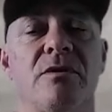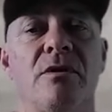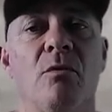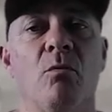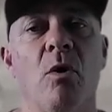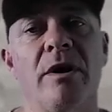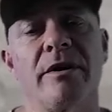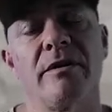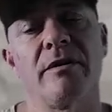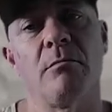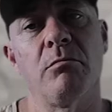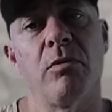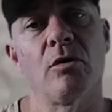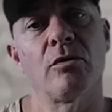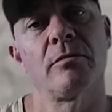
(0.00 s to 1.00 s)
The one at the
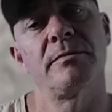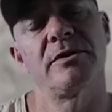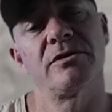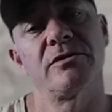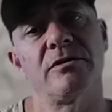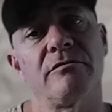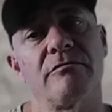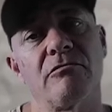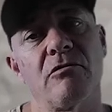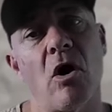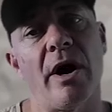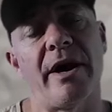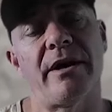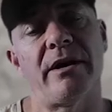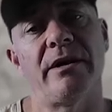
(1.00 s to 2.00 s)
bottom to the
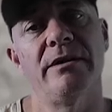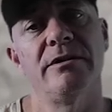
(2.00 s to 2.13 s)
right